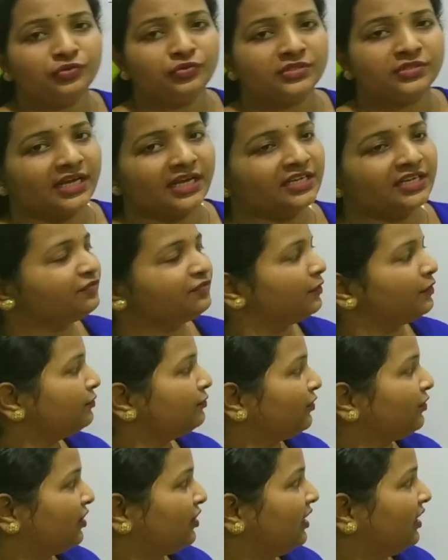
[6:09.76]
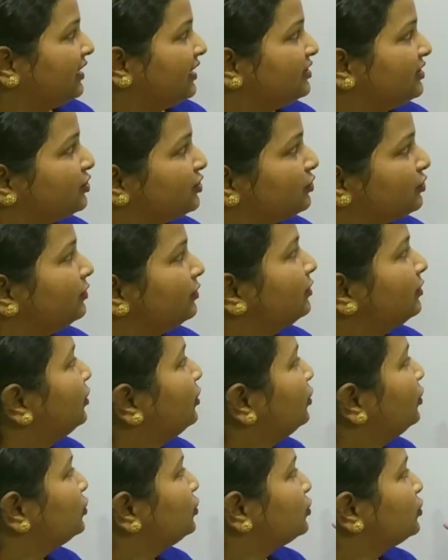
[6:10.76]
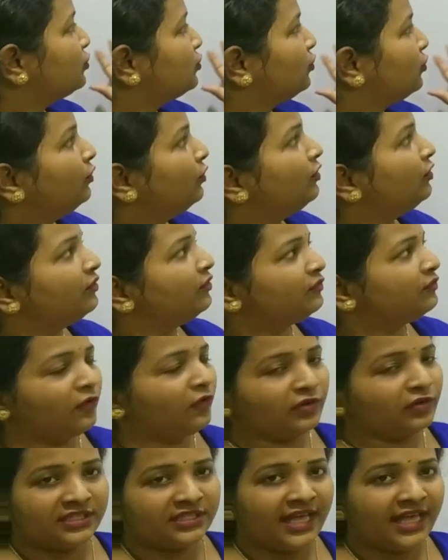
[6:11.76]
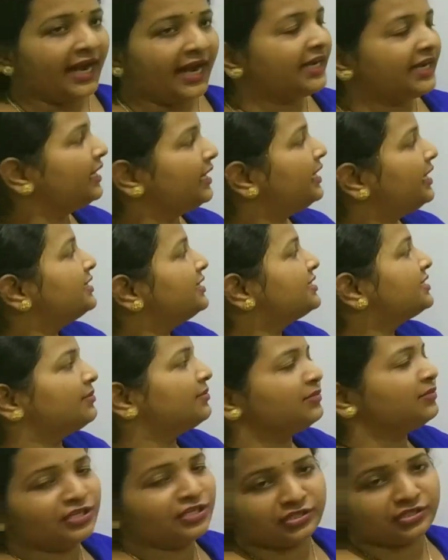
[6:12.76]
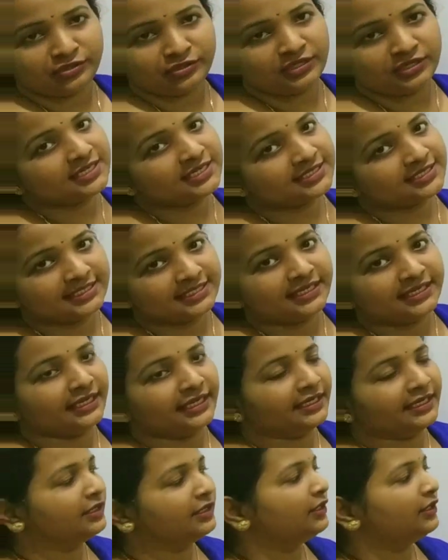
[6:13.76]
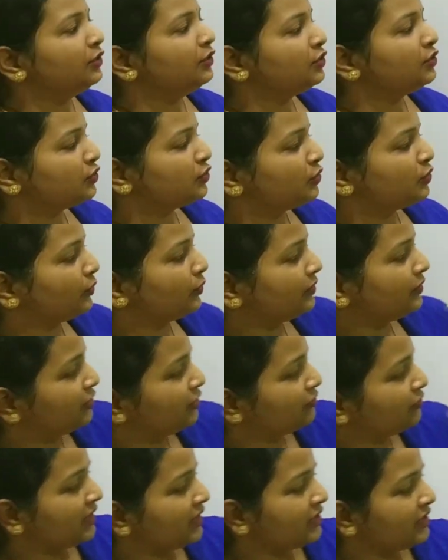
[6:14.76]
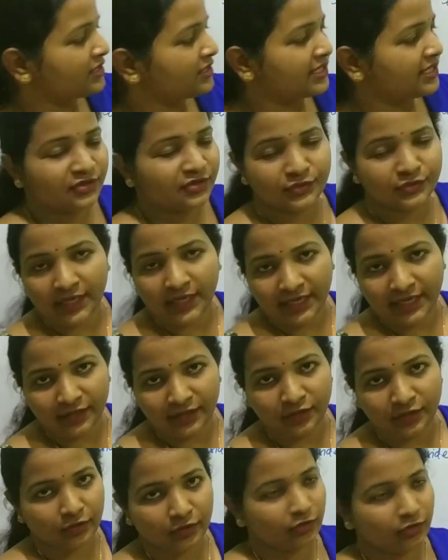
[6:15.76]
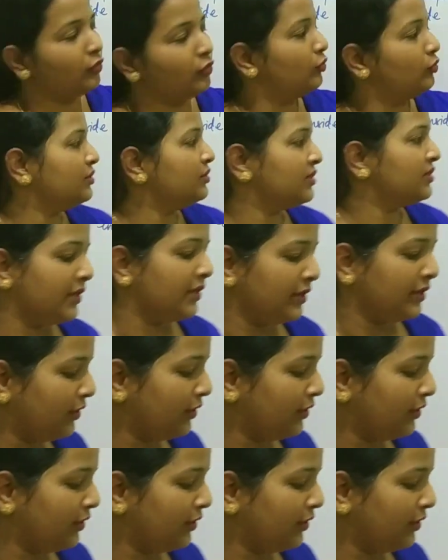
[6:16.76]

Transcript: oocyte for fertilization. So for that insemination is needed. So during sexual intercourse,